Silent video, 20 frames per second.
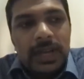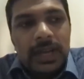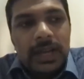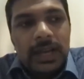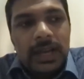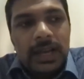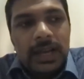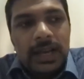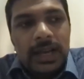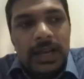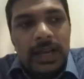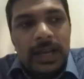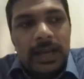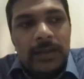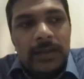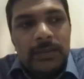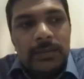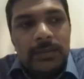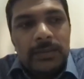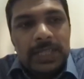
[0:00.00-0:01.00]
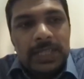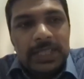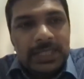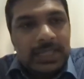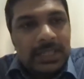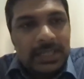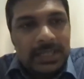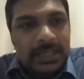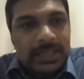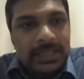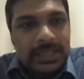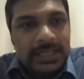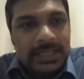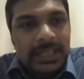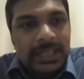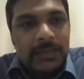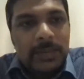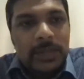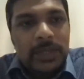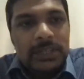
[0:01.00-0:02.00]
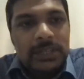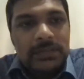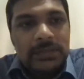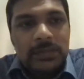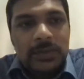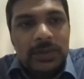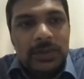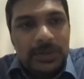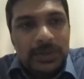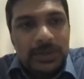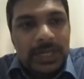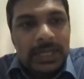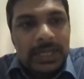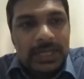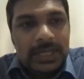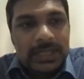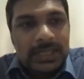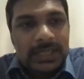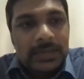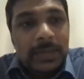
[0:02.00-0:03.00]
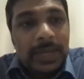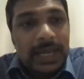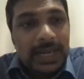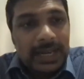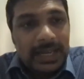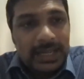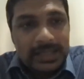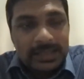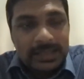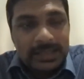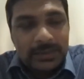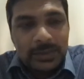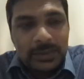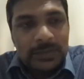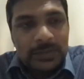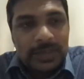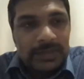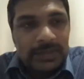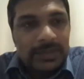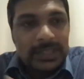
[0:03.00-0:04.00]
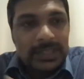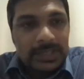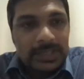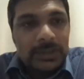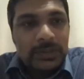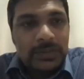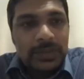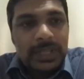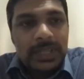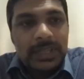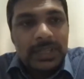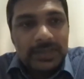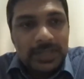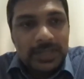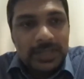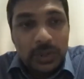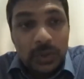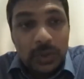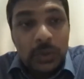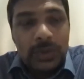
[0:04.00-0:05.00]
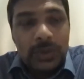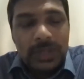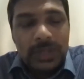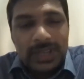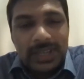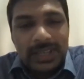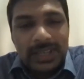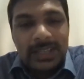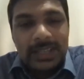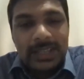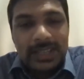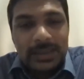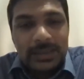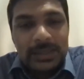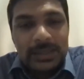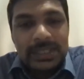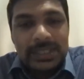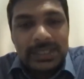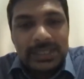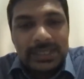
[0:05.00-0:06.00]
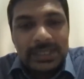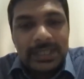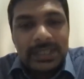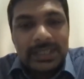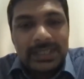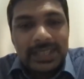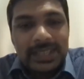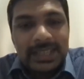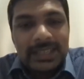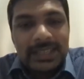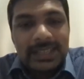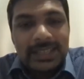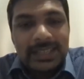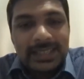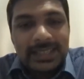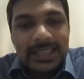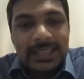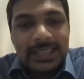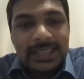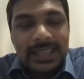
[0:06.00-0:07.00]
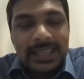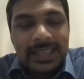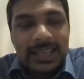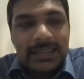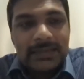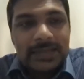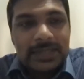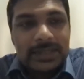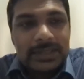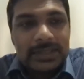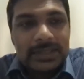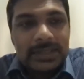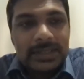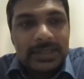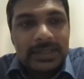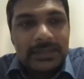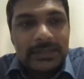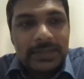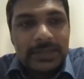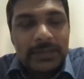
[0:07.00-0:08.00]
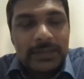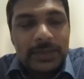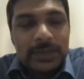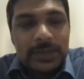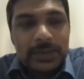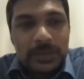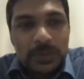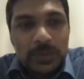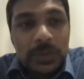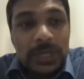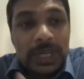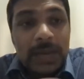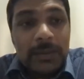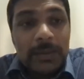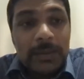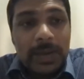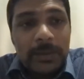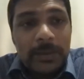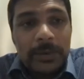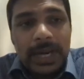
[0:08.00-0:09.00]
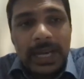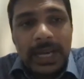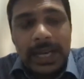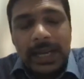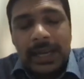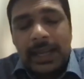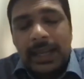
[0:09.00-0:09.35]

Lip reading: the journey didn't start because we wanted to get a digital bank license 4 to 5 years ago. We didn't even know that there was that kind of a framework would come up, right?